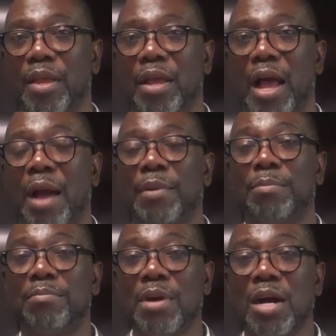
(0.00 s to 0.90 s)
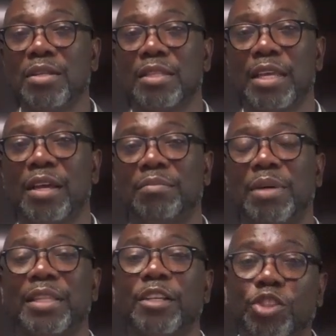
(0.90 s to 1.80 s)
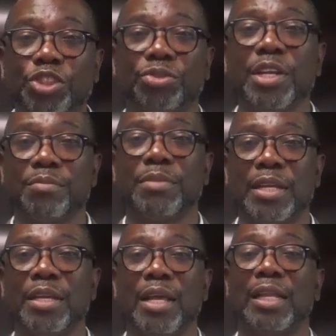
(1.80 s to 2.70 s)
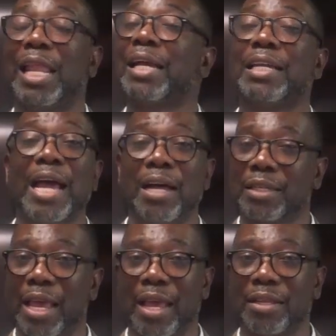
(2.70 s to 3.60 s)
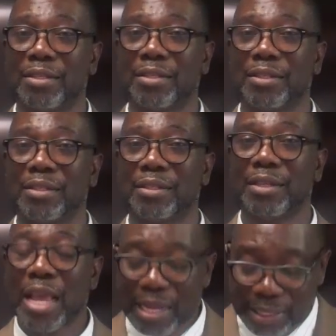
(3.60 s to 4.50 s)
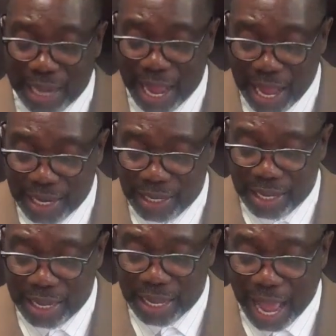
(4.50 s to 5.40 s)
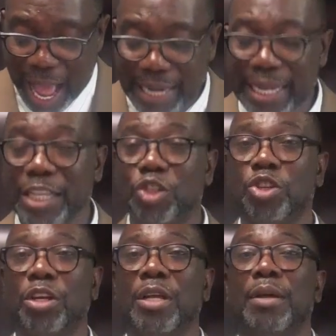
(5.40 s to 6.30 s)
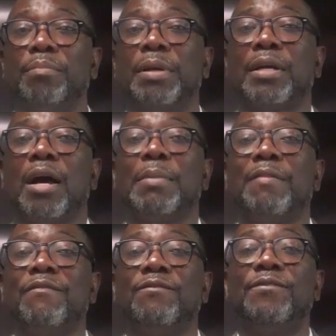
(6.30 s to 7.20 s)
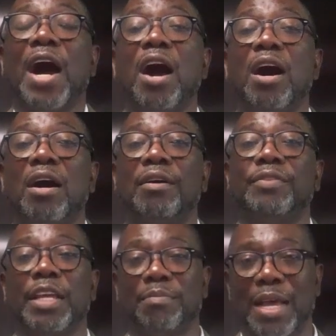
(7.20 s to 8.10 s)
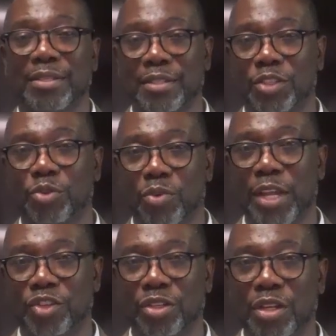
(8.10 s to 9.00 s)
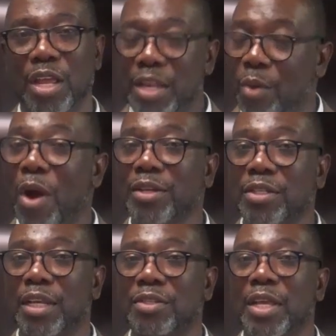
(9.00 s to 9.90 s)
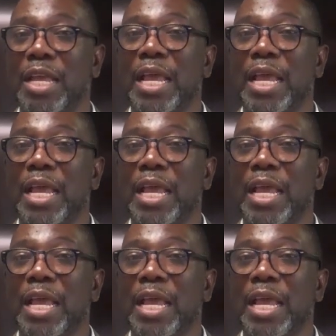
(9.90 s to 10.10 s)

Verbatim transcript: I'm among them, but they treat me like an outcast. God, I need you to become involved in my situation. Now watch this.